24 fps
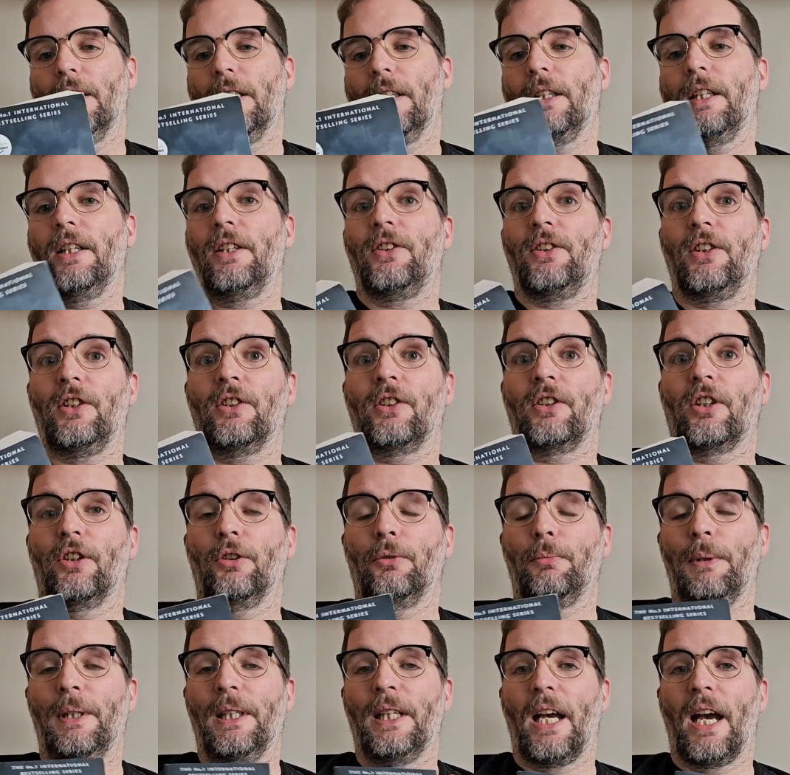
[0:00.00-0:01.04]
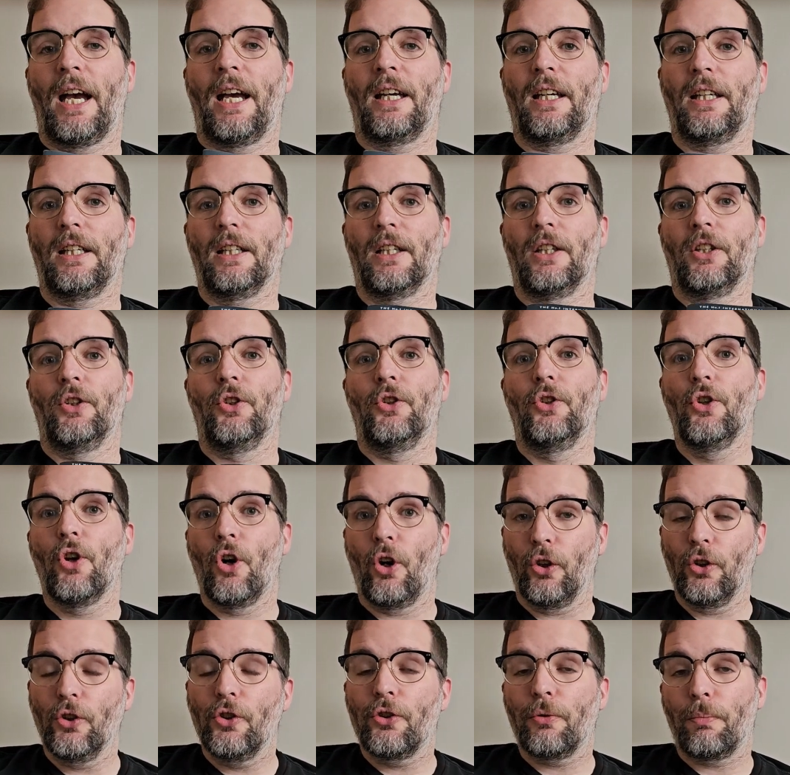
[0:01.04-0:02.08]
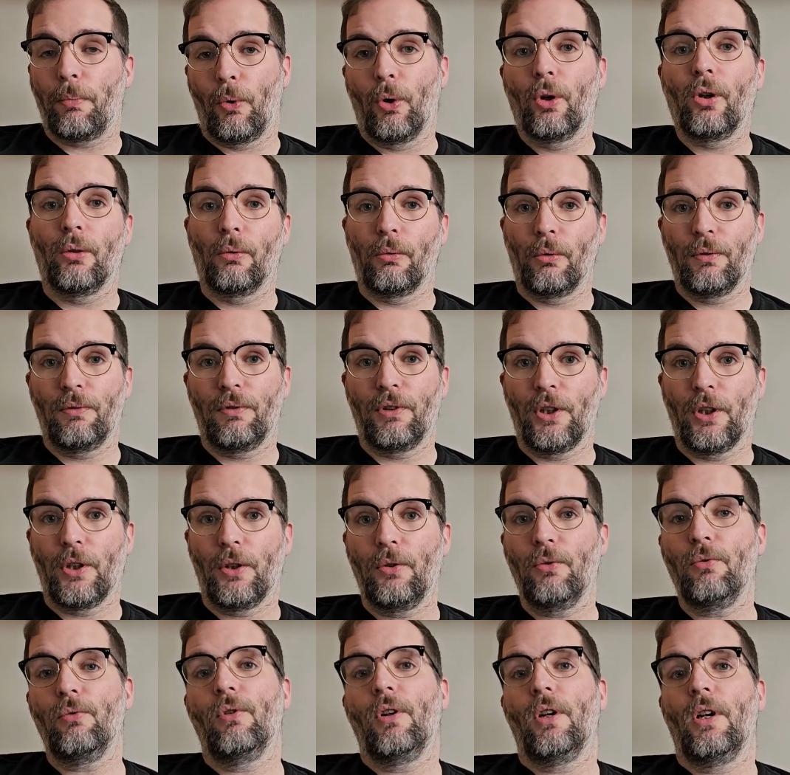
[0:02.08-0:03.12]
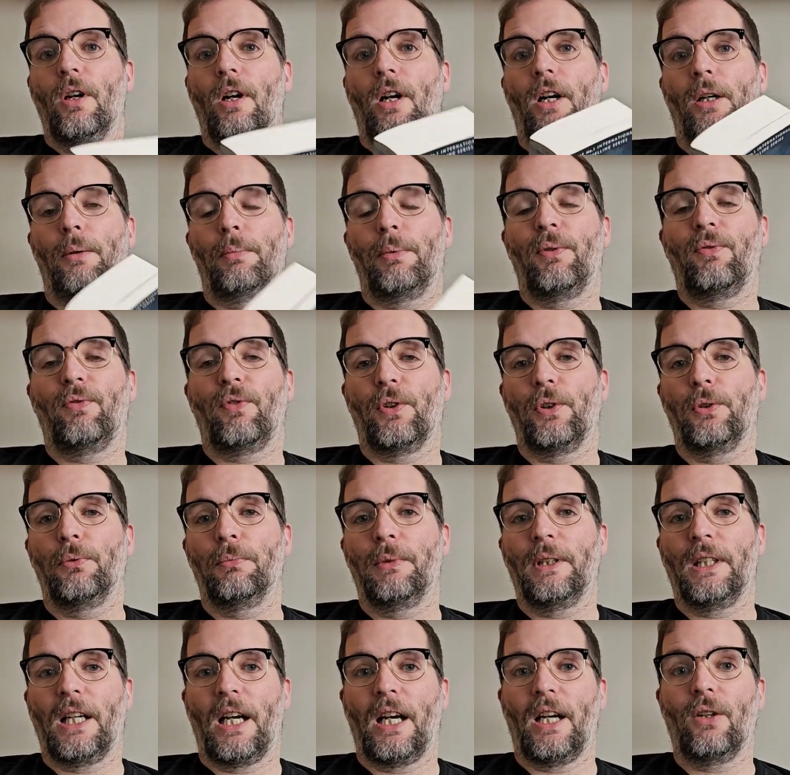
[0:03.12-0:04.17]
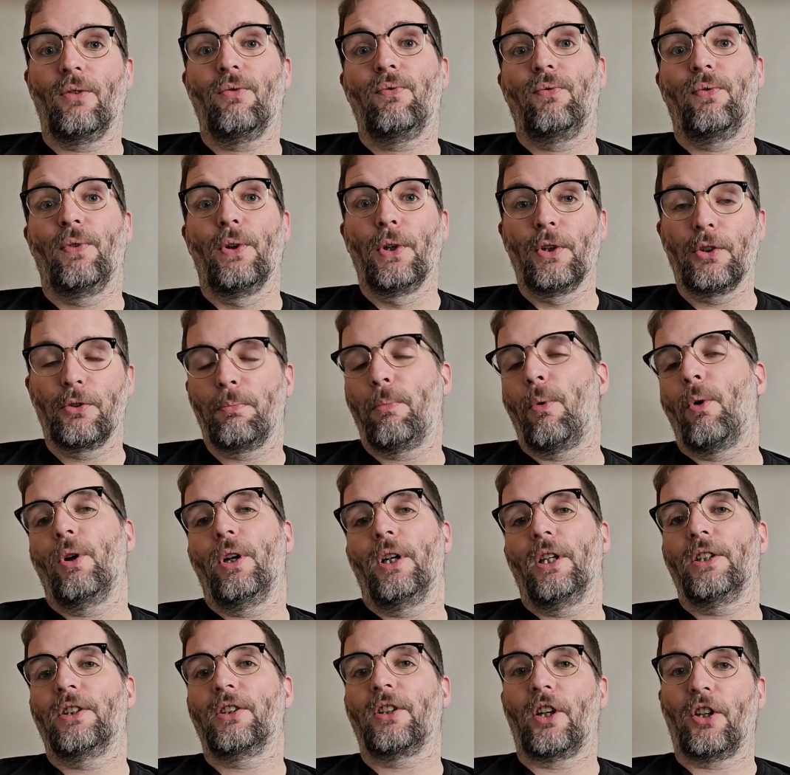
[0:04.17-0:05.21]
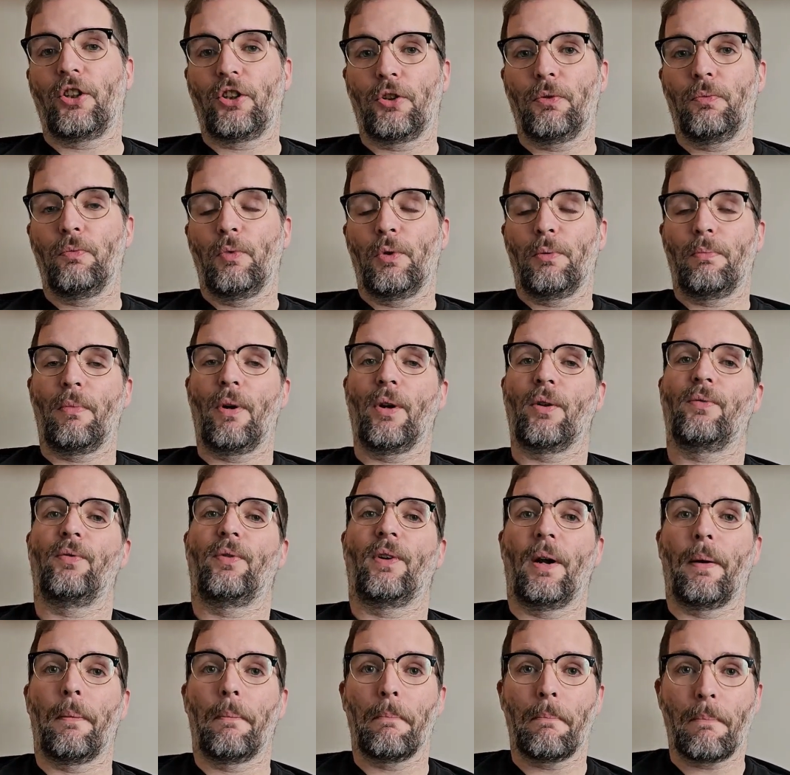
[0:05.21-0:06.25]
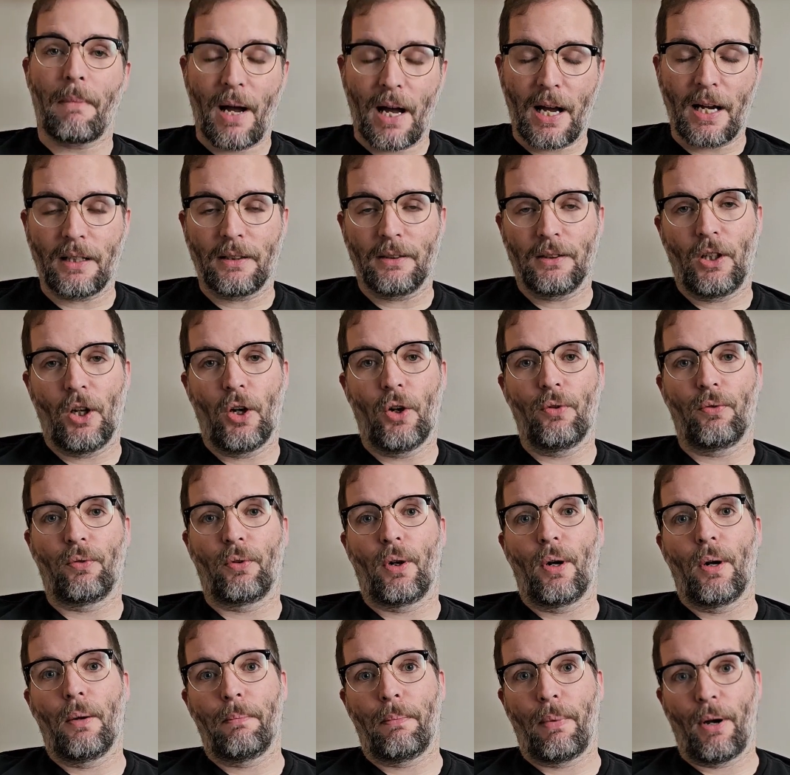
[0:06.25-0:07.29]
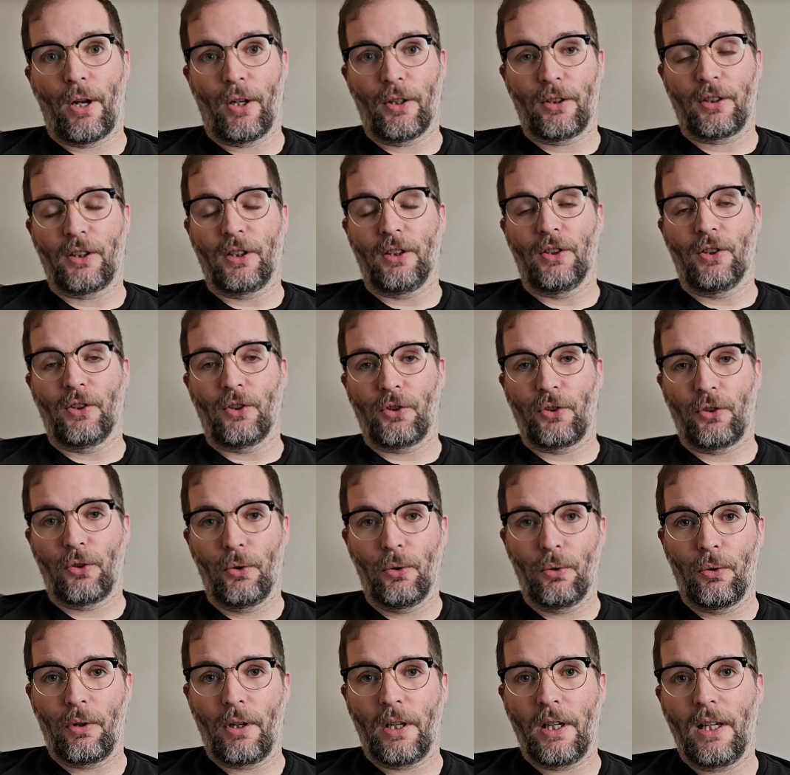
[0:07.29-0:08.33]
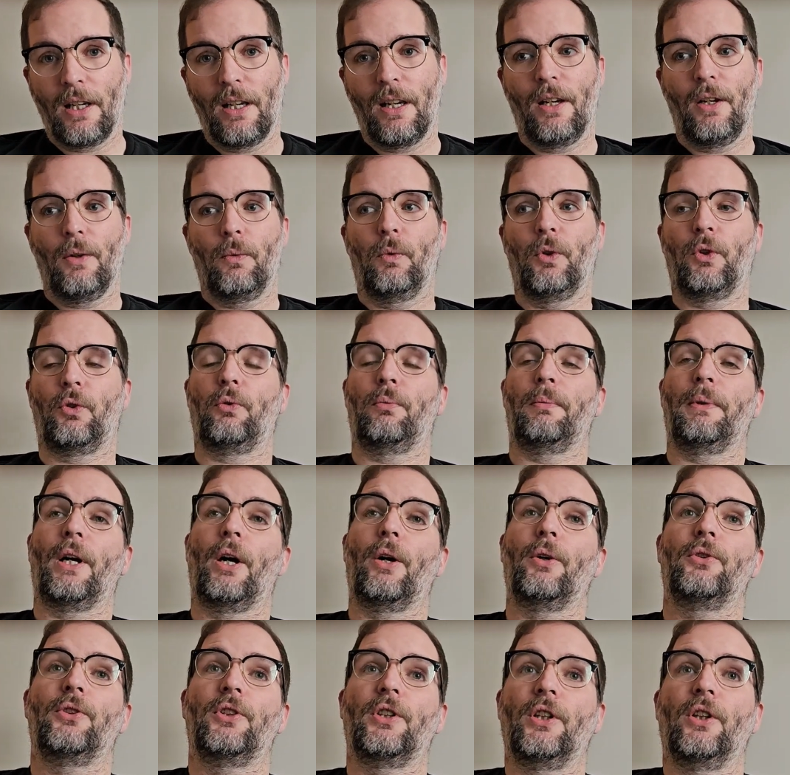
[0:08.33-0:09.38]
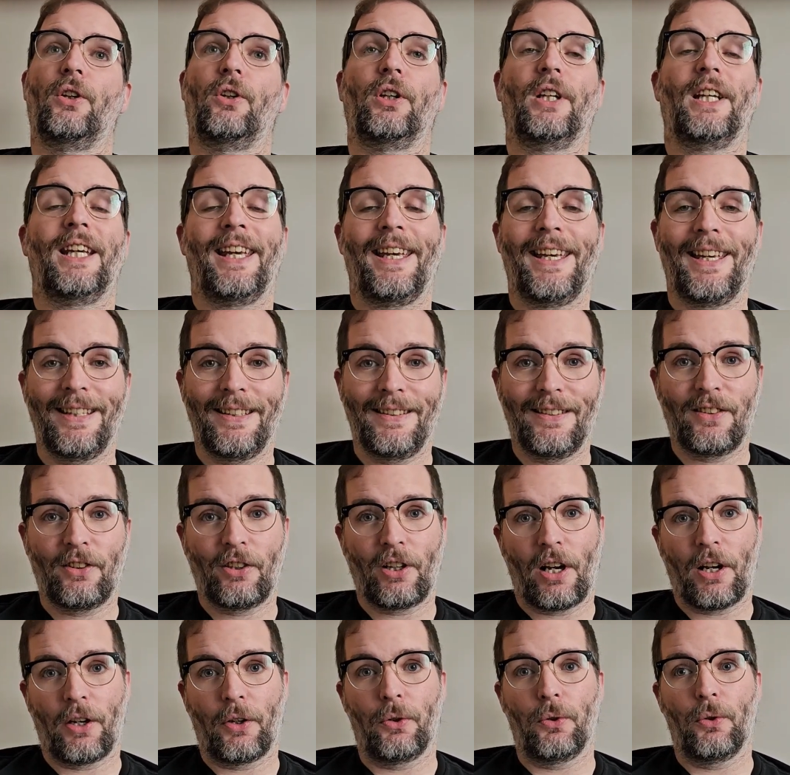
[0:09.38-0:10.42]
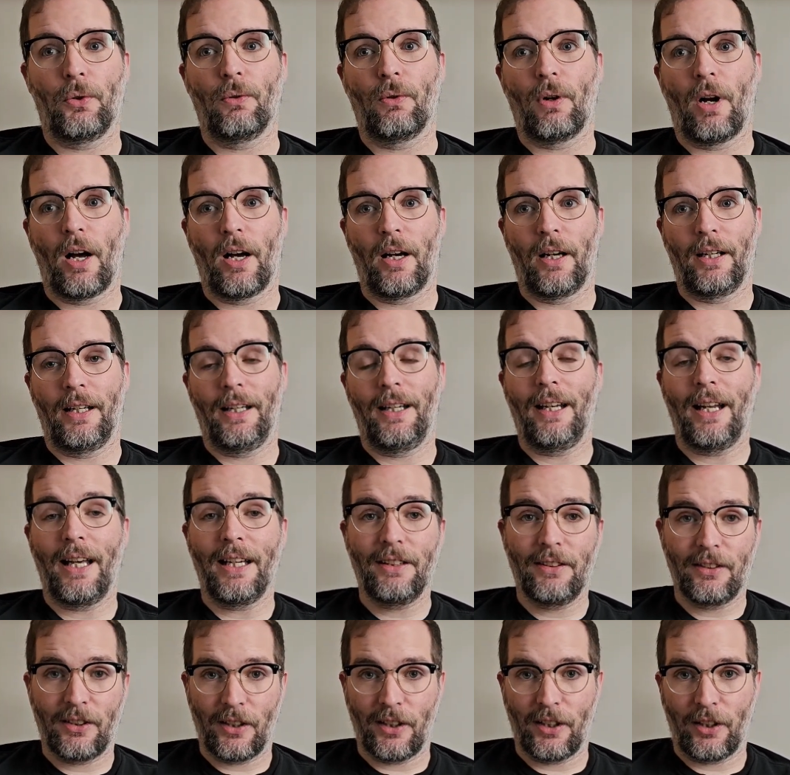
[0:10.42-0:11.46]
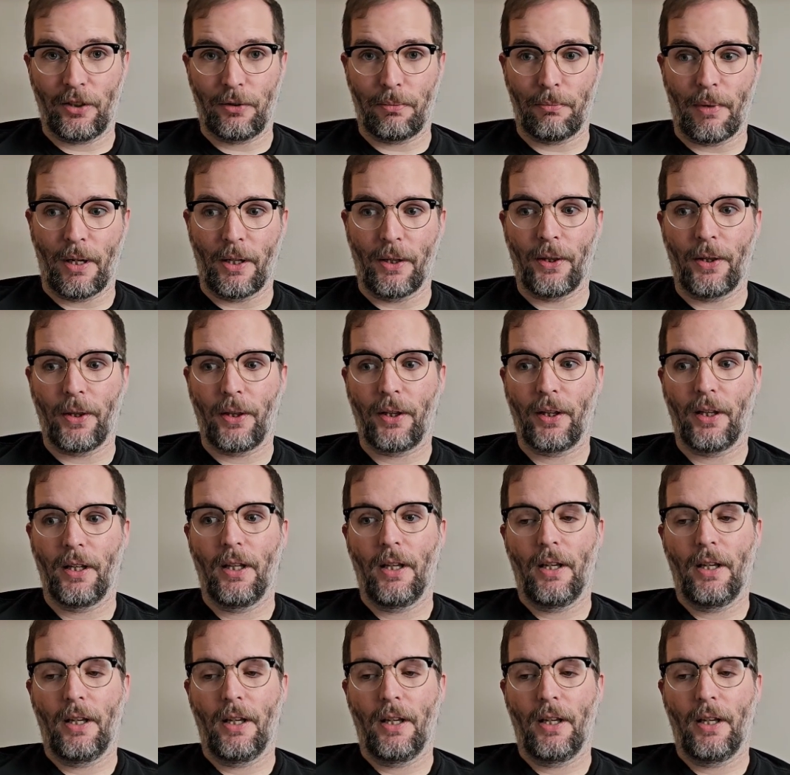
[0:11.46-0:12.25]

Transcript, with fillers: This is going to be a non-spoiler review. I'll be filming a full spoiler discussion with my friend Matt over at Baskin the Story, which will be hosted on his channel uh, later this month.